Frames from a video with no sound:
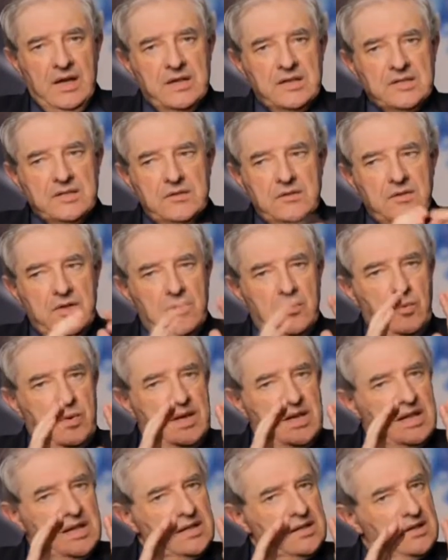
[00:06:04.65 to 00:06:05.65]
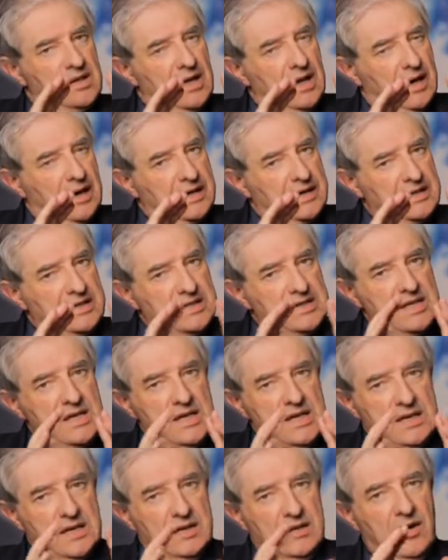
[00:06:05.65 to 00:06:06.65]
So that we get the
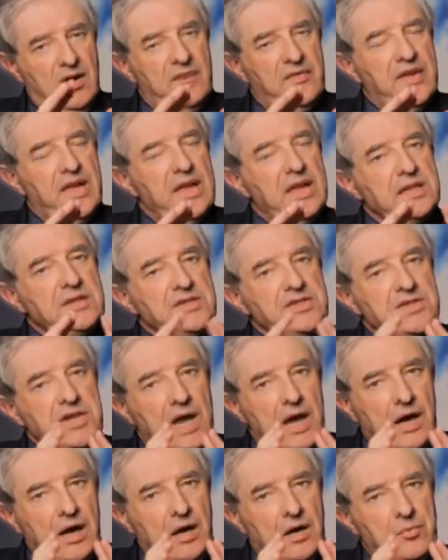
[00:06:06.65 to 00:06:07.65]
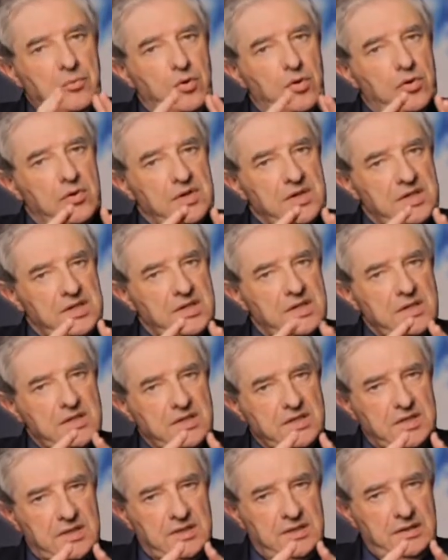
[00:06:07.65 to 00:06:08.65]
idea of a hijab or
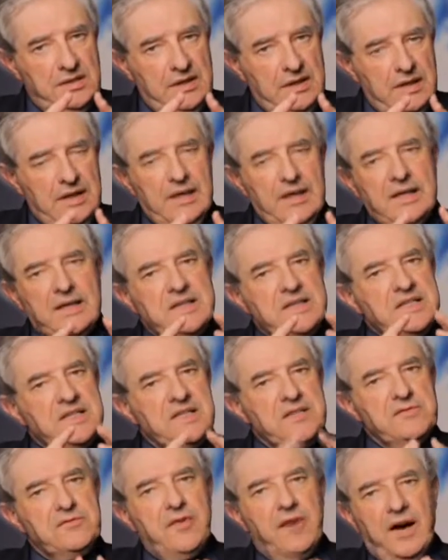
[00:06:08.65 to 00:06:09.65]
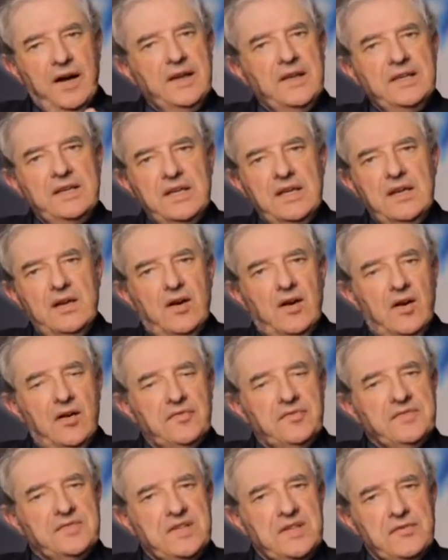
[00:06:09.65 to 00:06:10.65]
curtain dividing
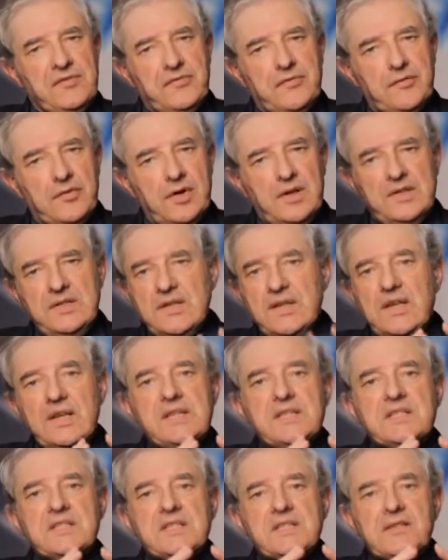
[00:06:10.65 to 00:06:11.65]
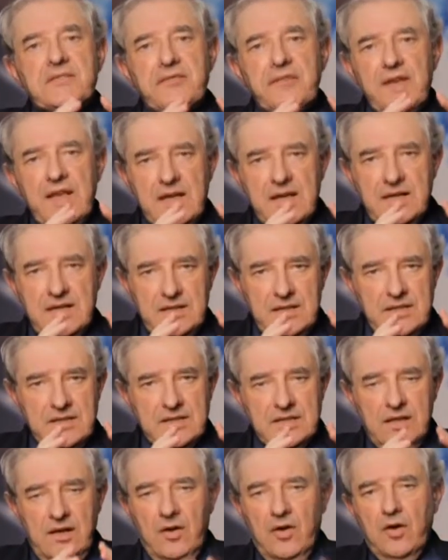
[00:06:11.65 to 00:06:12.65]
off different
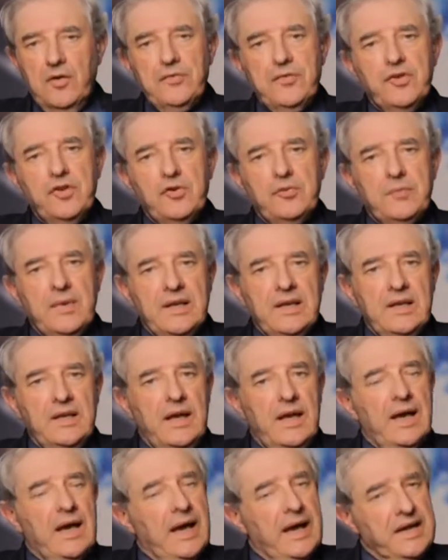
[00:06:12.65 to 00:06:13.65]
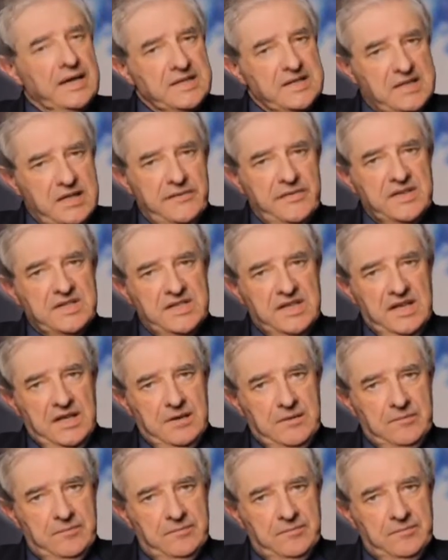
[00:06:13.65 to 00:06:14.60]
spheres of human activity.